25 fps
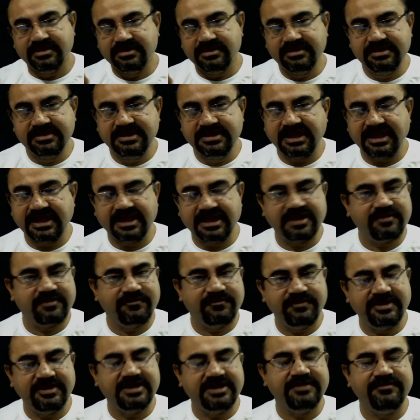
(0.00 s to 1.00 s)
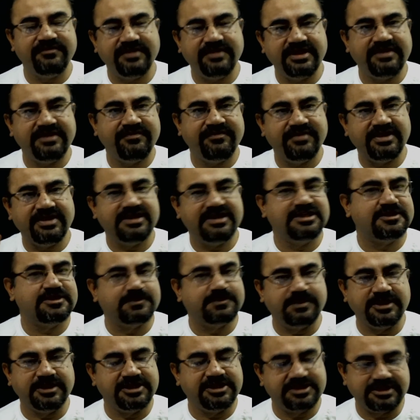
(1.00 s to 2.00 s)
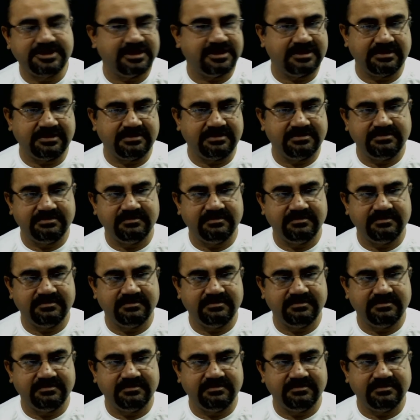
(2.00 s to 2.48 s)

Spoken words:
They are very special,